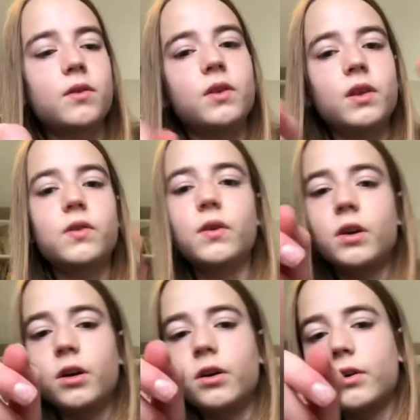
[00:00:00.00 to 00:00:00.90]
So these
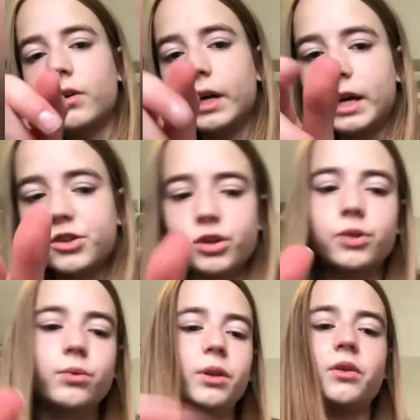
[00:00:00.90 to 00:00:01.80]
are actually
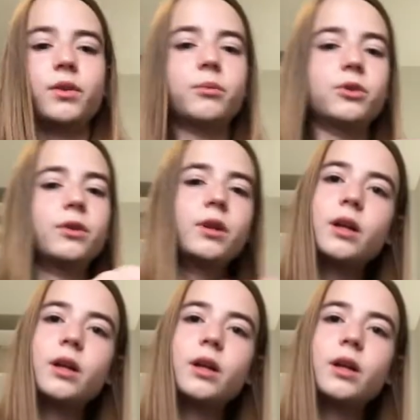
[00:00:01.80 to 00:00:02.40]
really simple.